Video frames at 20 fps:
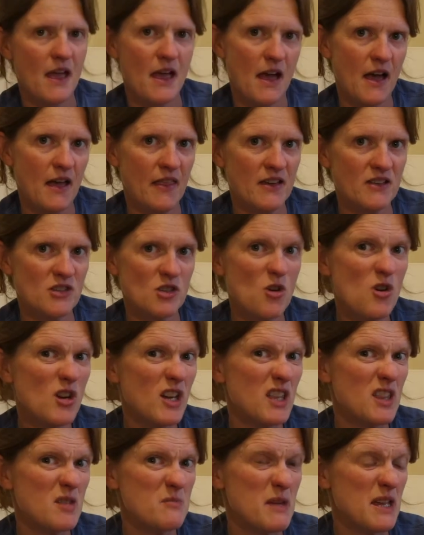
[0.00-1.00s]
And that's
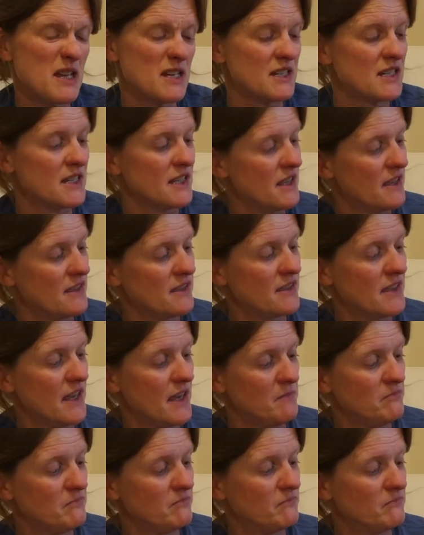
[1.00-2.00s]
hooking them into the
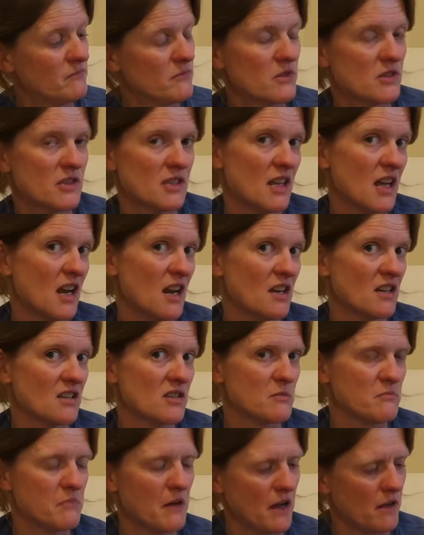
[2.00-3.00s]
theme. So that lasts
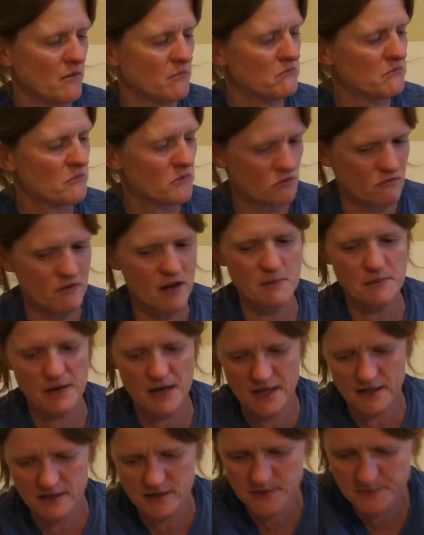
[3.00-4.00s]
about 3
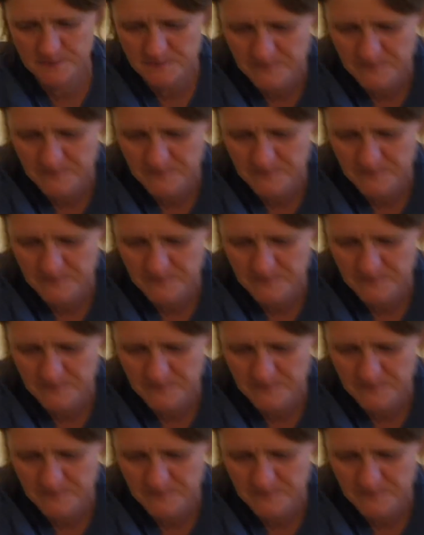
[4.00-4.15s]
minutes.